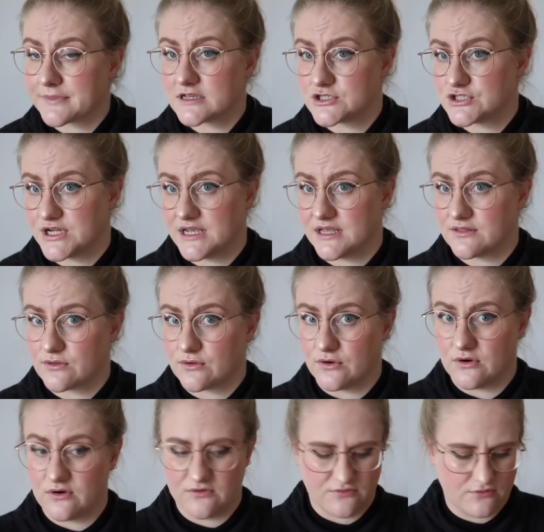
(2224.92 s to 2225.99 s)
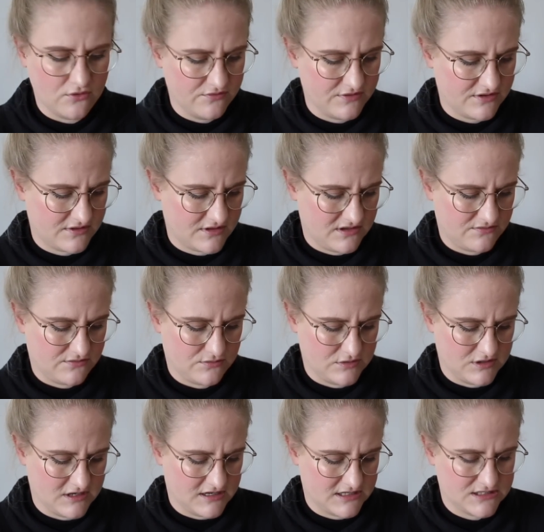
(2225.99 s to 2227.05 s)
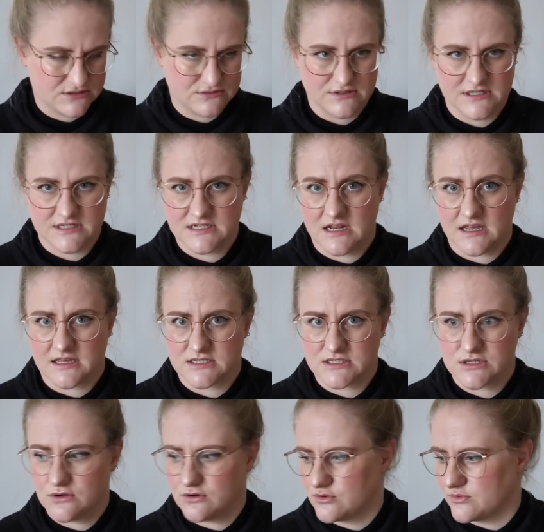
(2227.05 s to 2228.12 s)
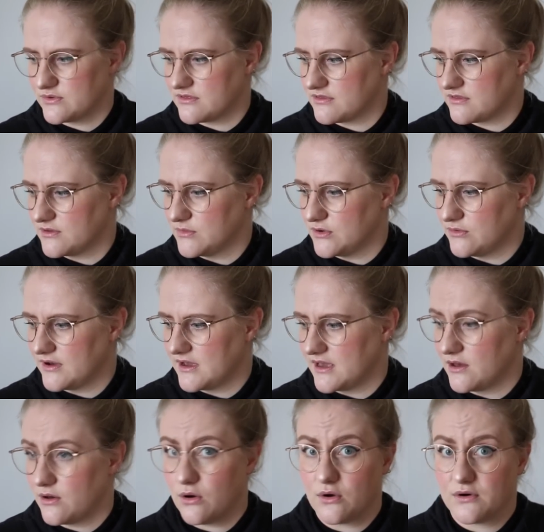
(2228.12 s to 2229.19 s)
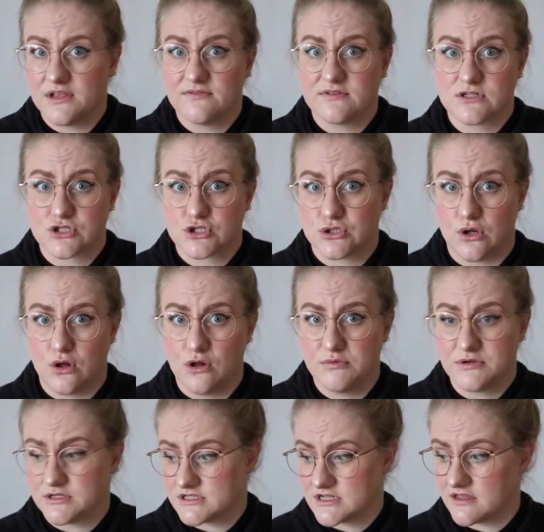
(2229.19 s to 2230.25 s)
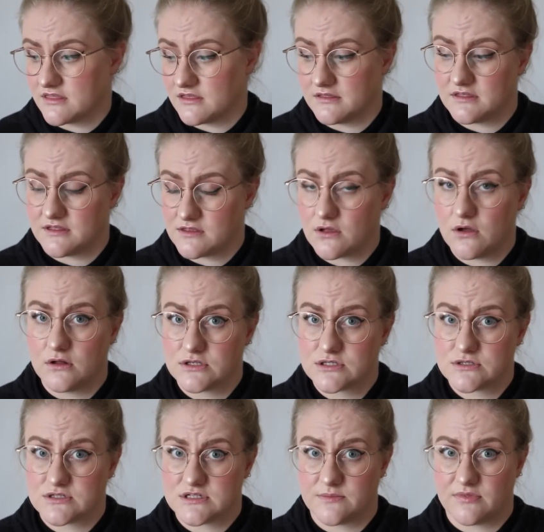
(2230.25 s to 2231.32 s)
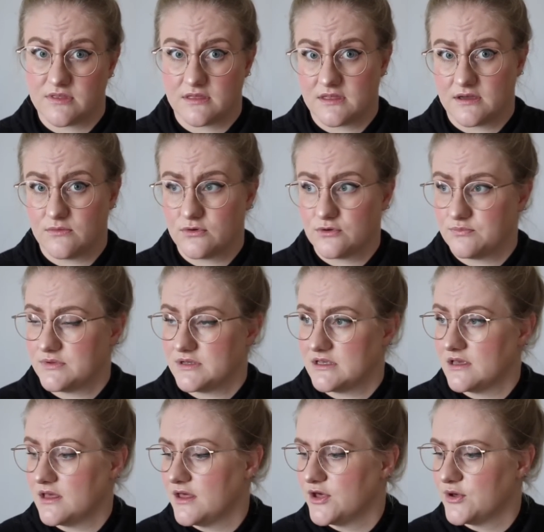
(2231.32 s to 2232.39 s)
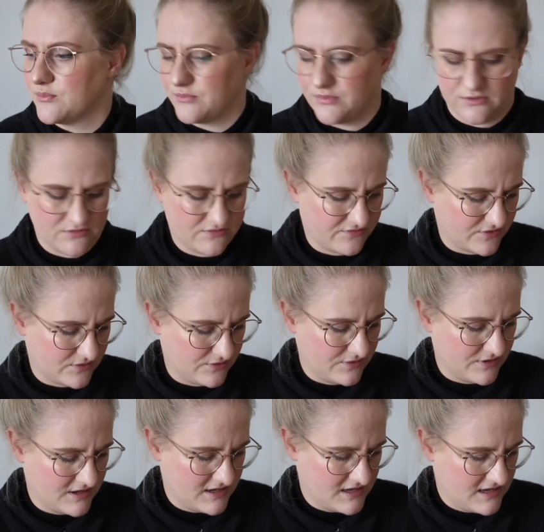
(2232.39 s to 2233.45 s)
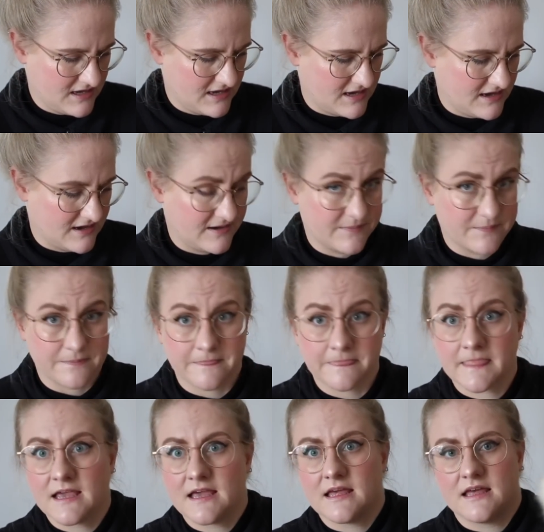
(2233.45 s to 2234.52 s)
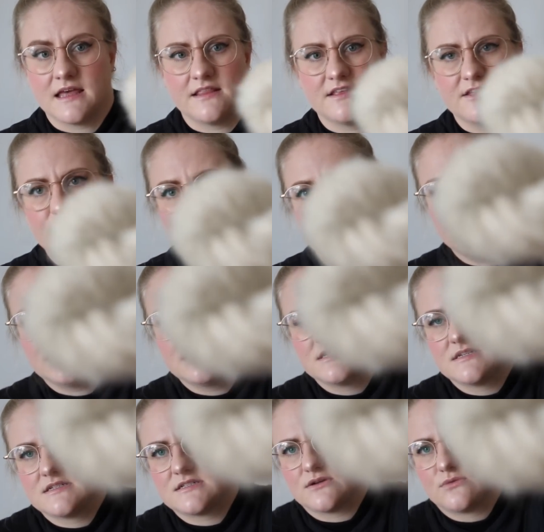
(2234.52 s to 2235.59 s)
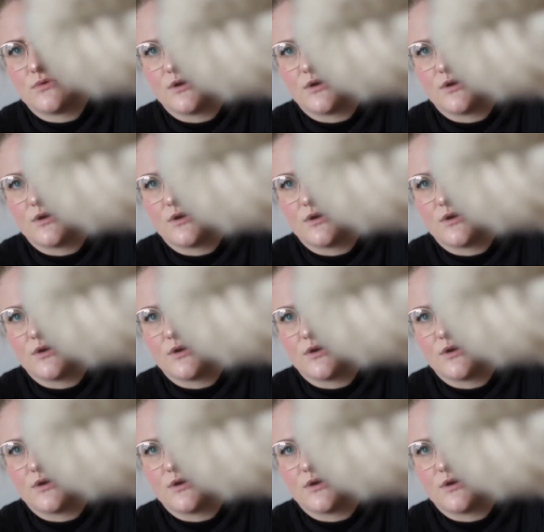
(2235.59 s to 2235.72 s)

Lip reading: shades of Ovis, if you would like to knit like a sock with a mohair or even a shawl, because I think that's also something that would be beautiful. And this one is a